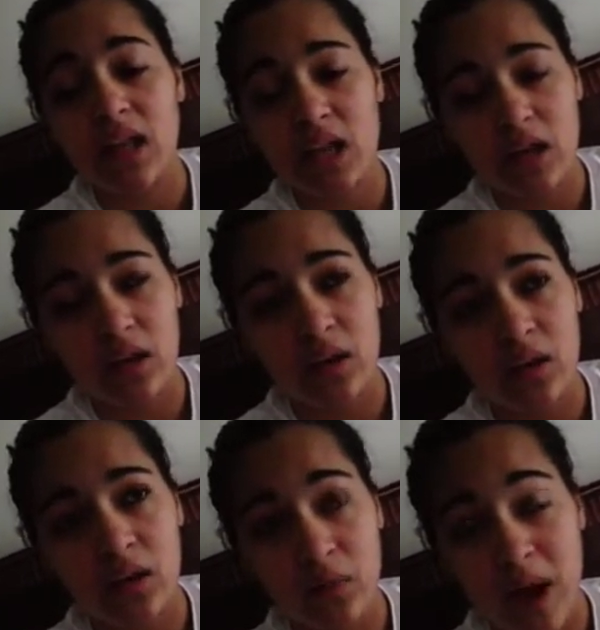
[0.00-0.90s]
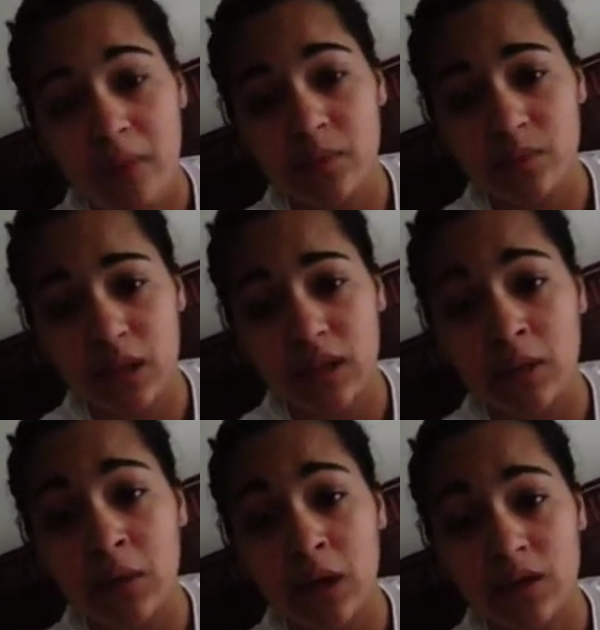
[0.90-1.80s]
he grabs me, and he
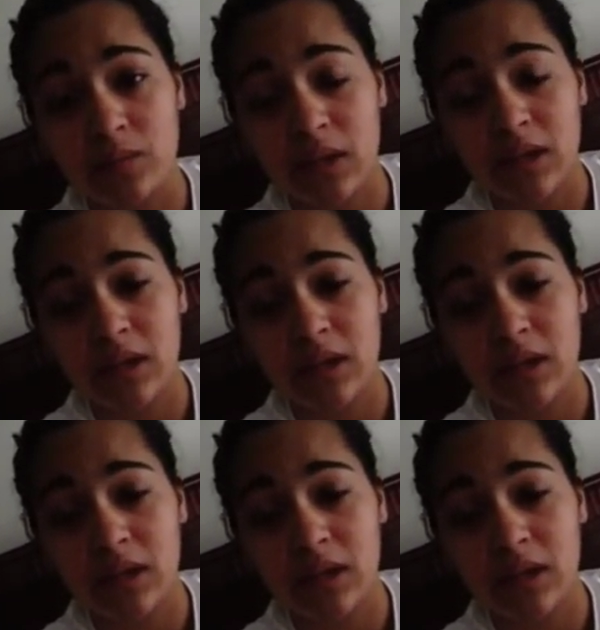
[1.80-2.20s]
hugs me.